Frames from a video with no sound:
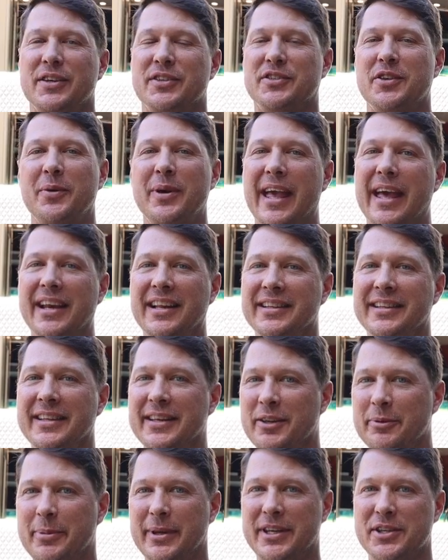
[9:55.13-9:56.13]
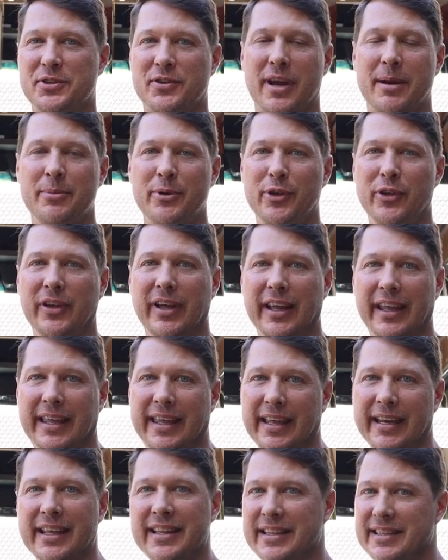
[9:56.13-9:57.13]
So we had a little bit of trouble
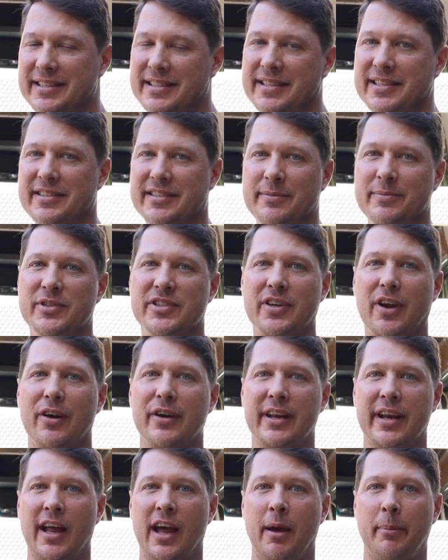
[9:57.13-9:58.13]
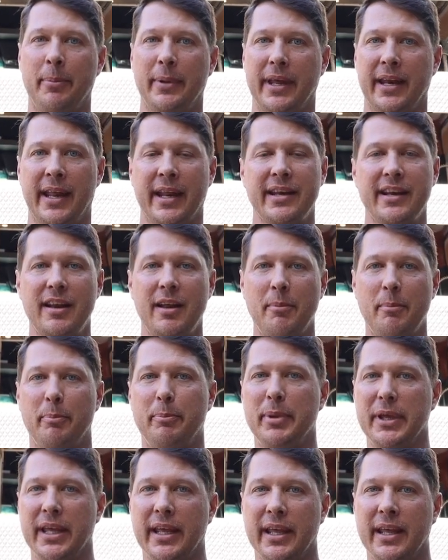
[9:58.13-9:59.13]
getting this system started up. It ended
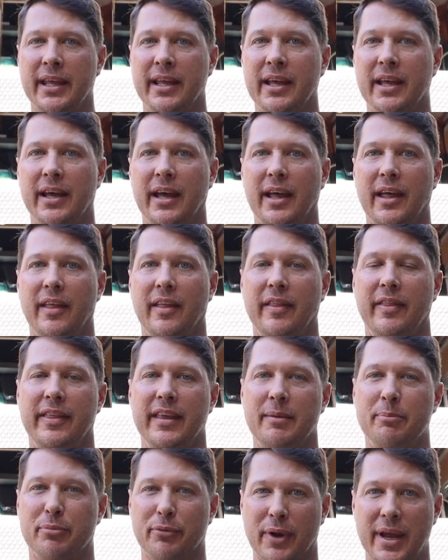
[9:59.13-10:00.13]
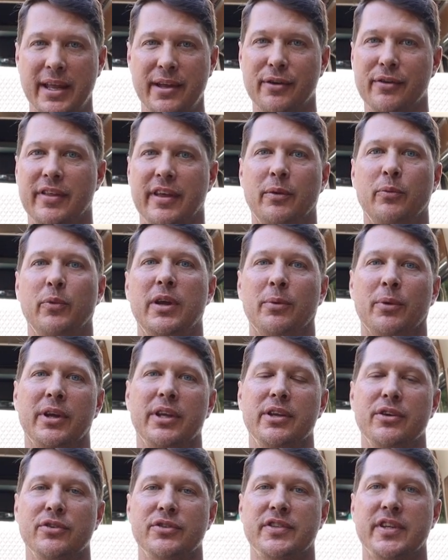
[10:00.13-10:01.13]
up being the breaker we were
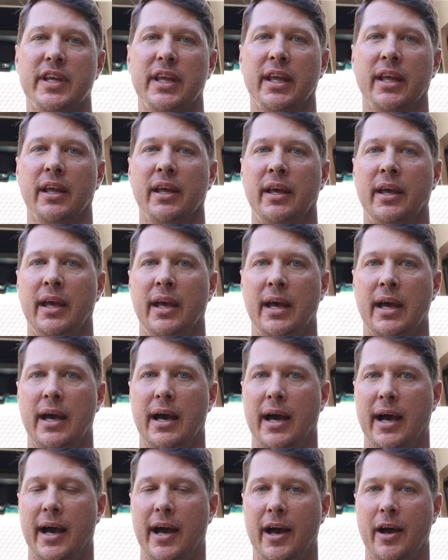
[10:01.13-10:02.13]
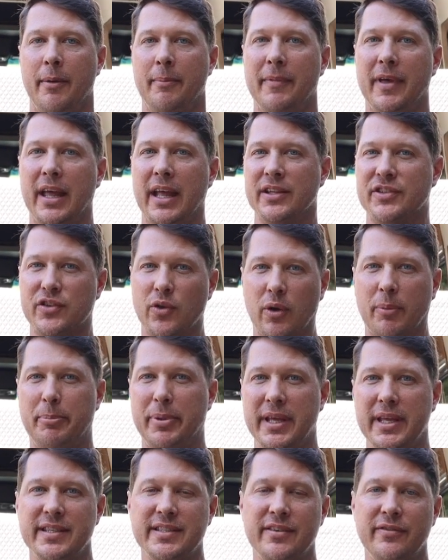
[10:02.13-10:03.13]
using. Um, and so a
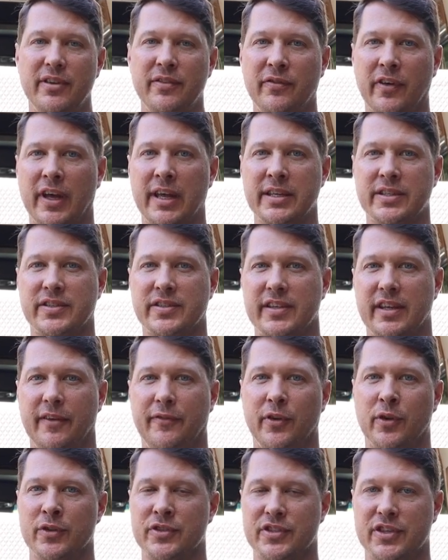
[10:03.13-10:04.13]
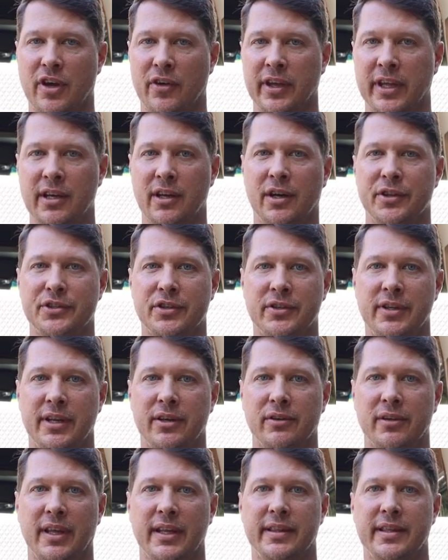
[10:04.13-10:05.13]
piece of advice if you're installing an
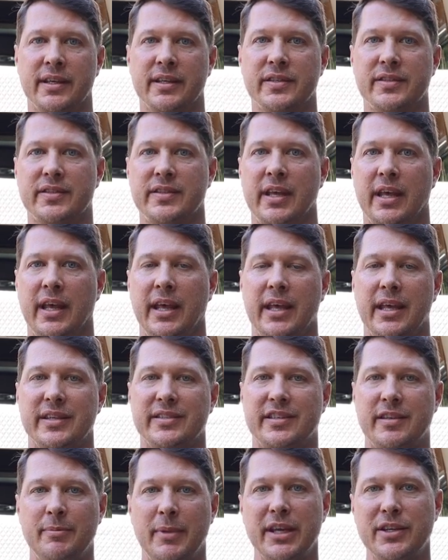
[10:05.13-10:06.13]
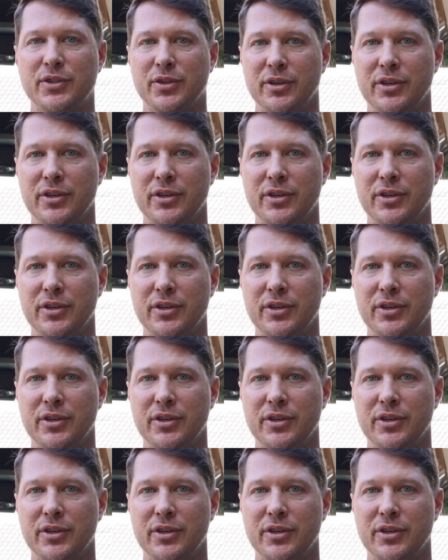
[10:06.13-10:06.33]
alternator like this is to make